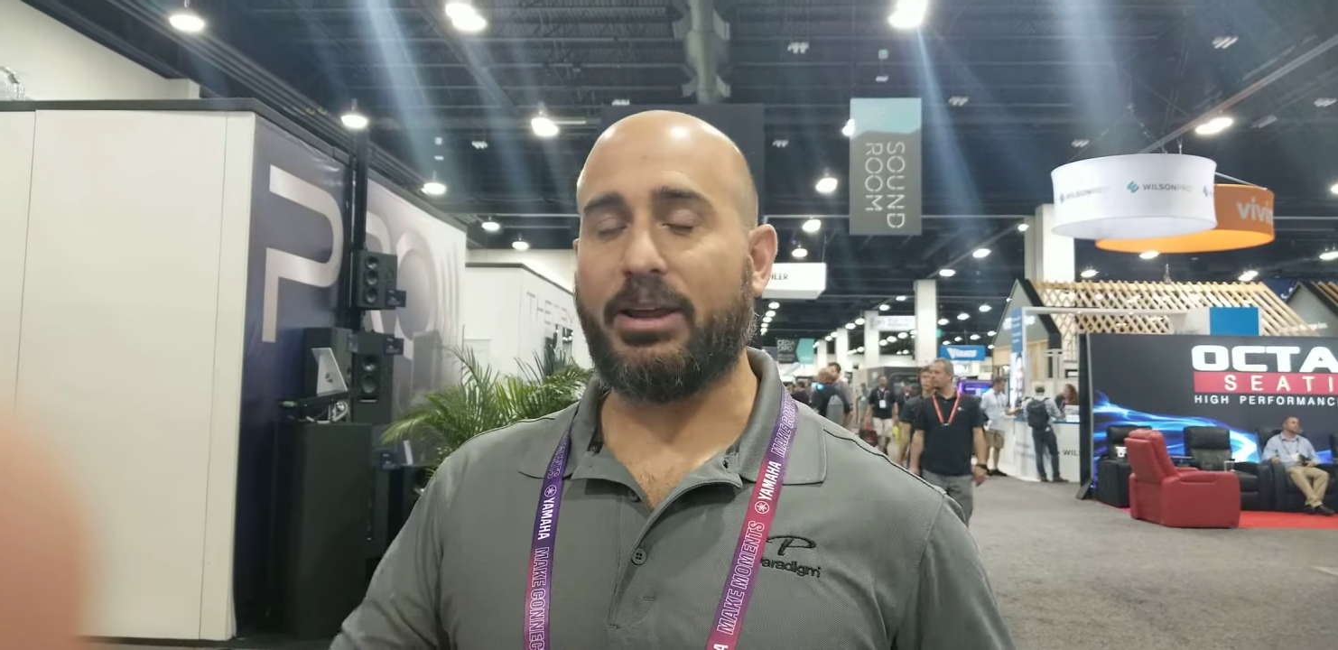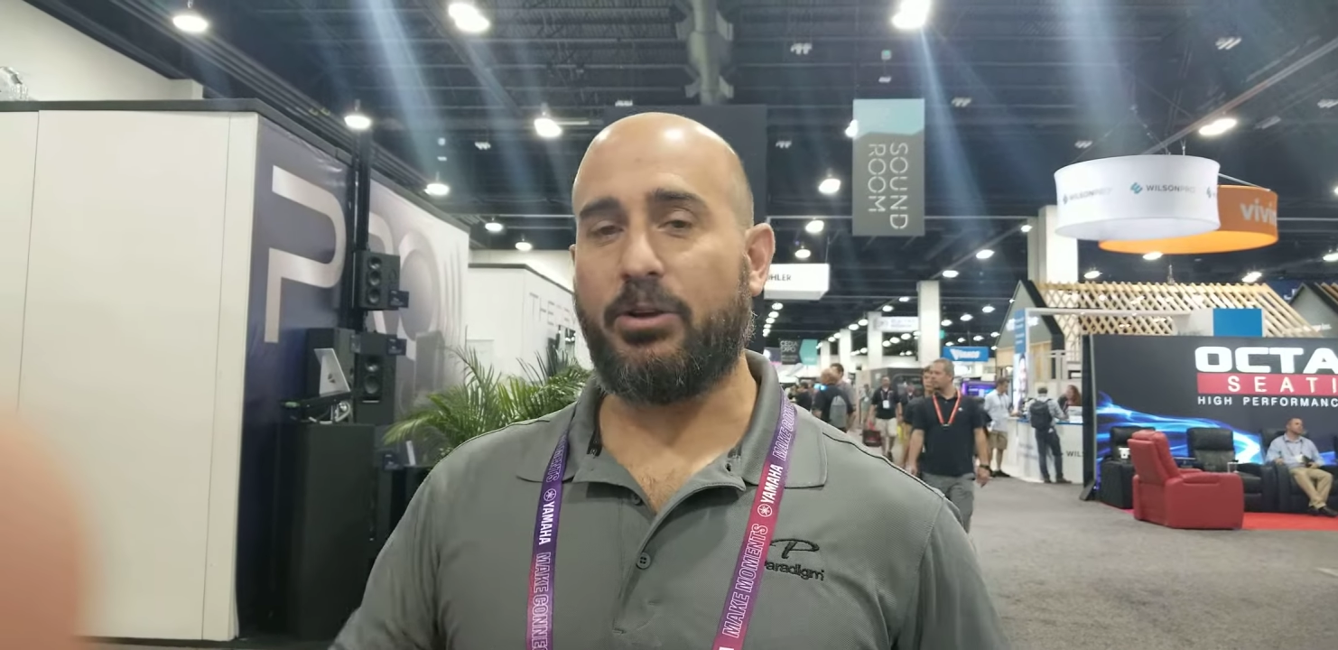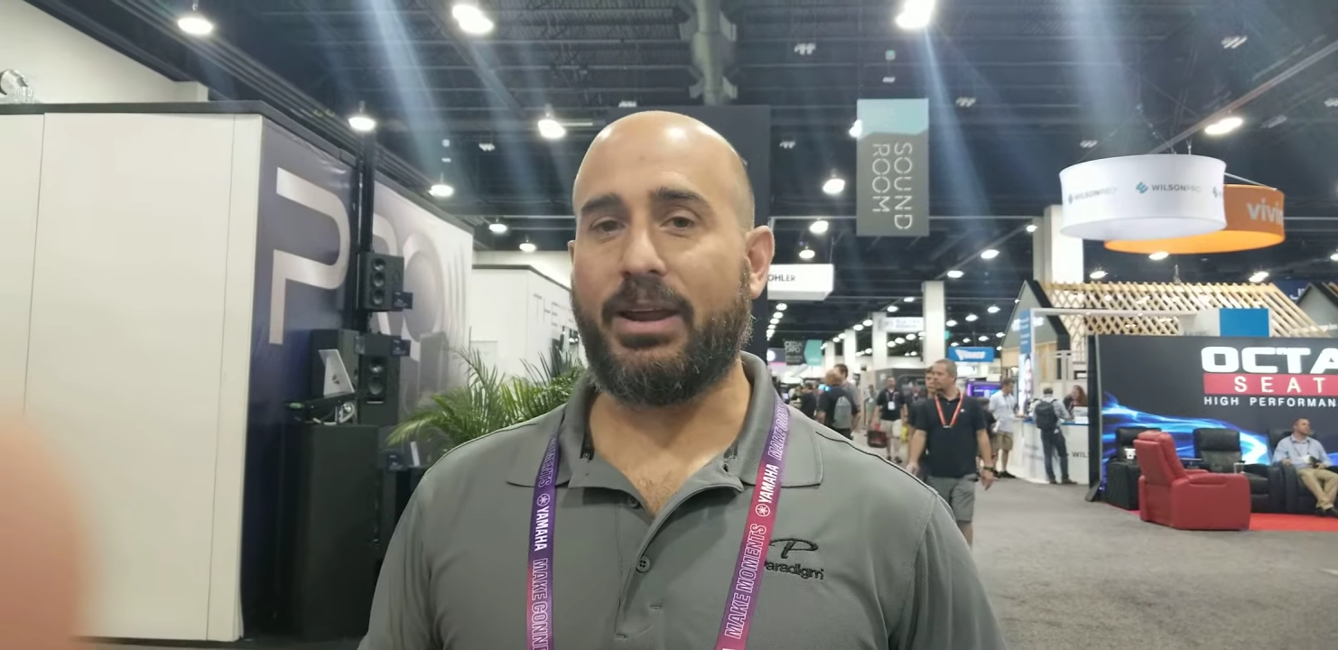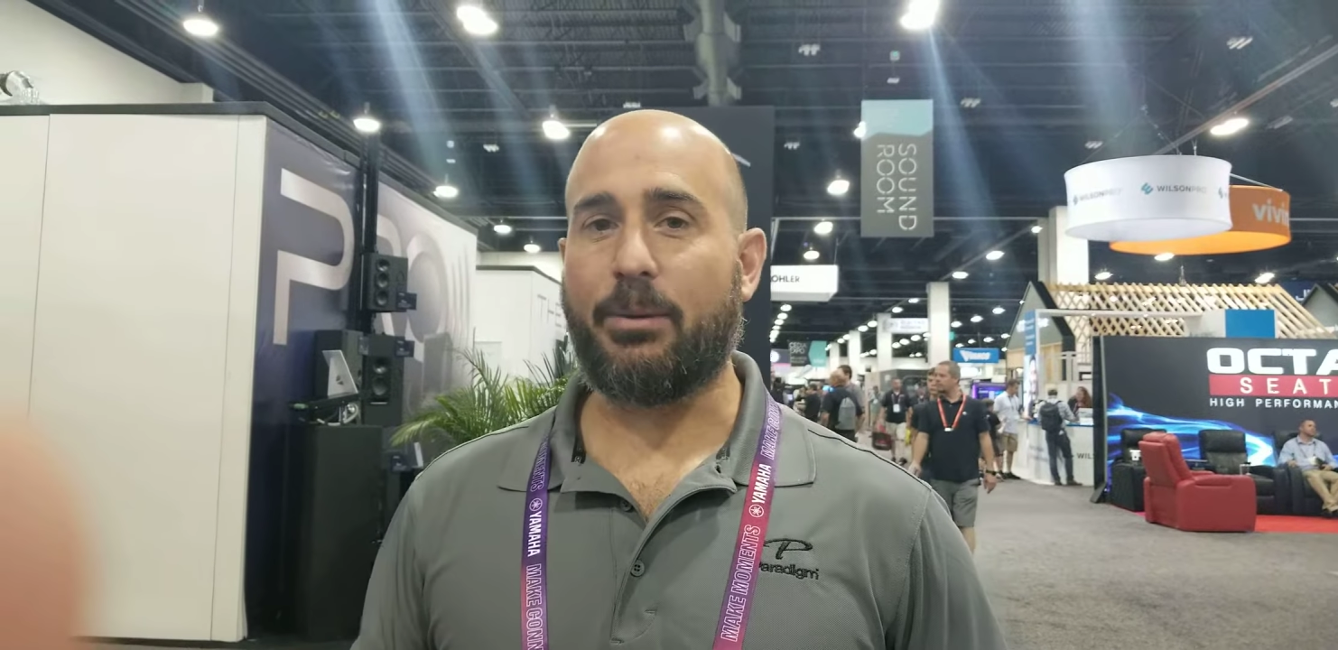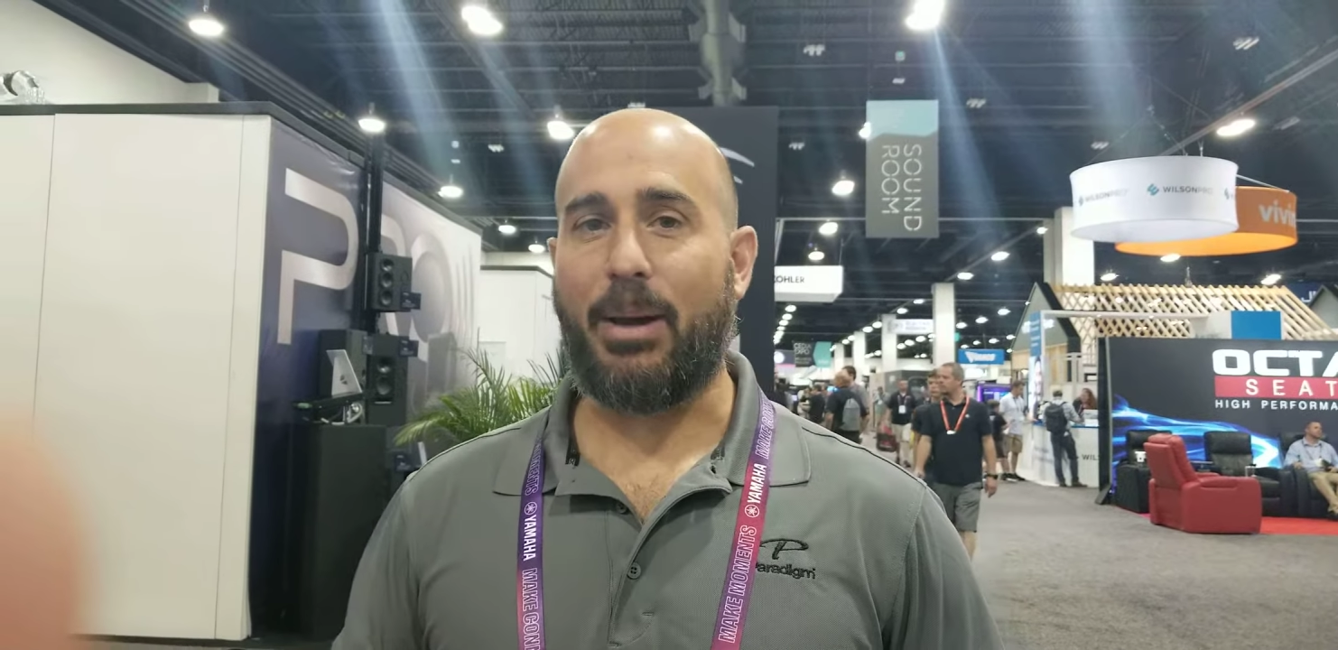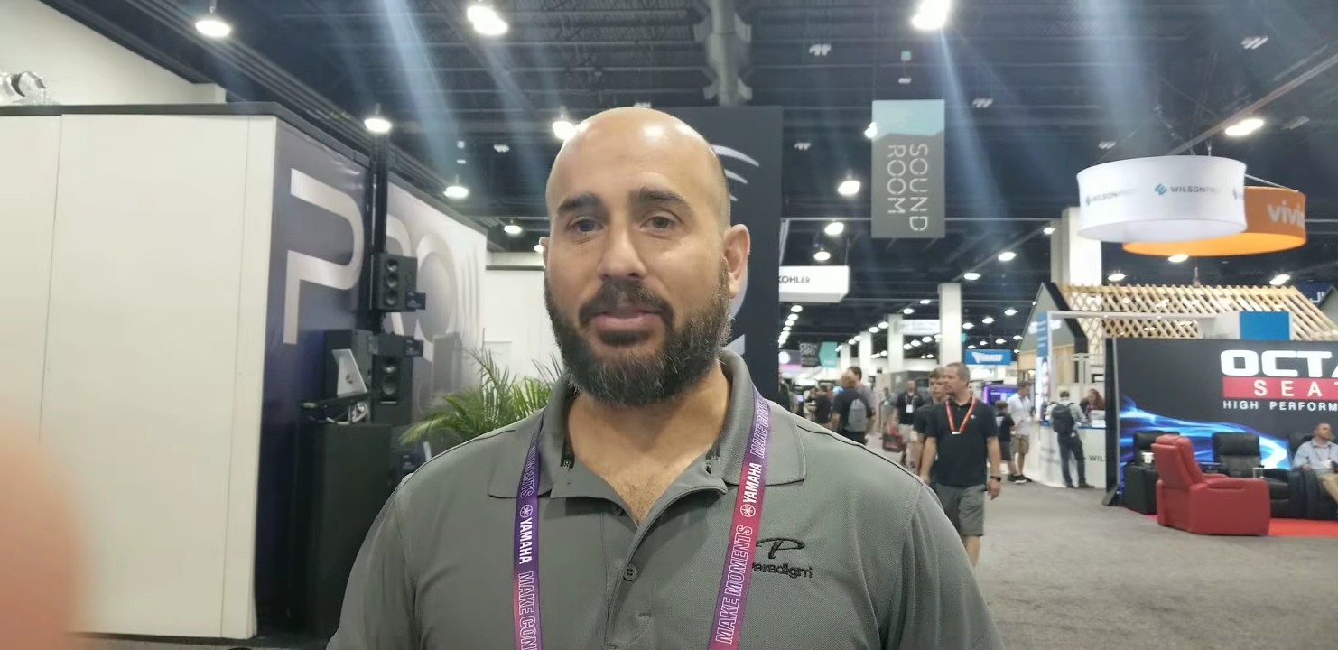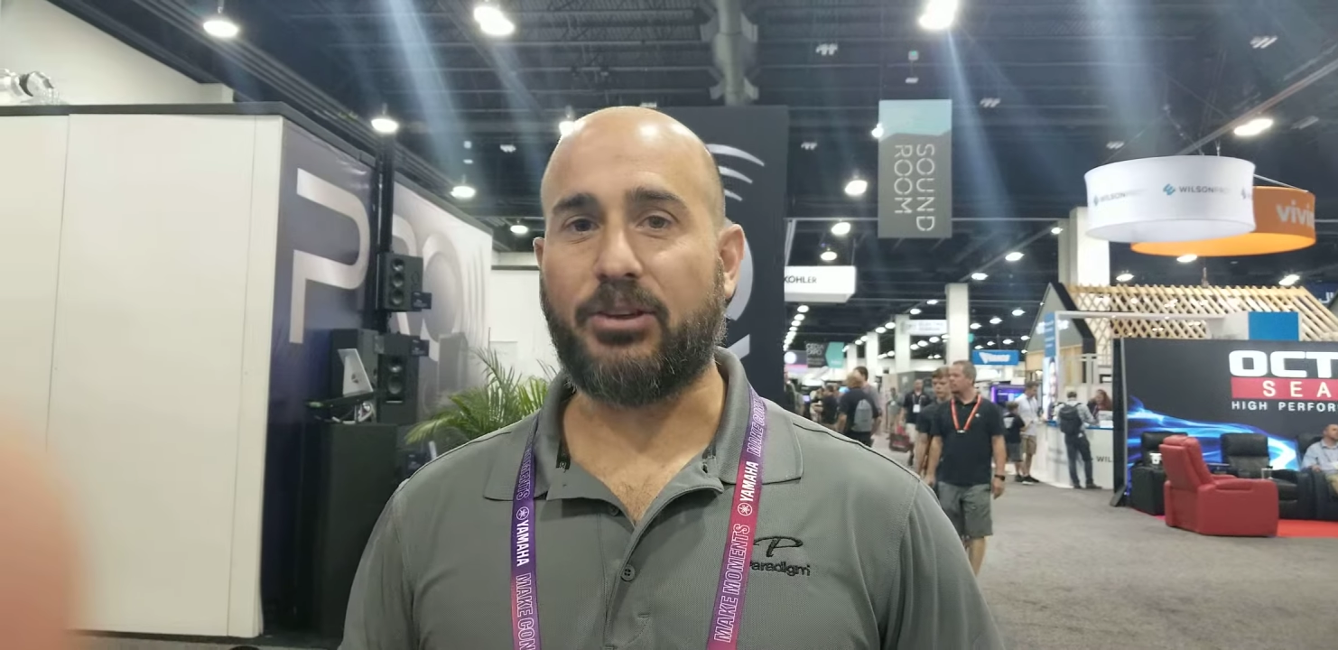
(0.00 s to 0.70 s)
unique about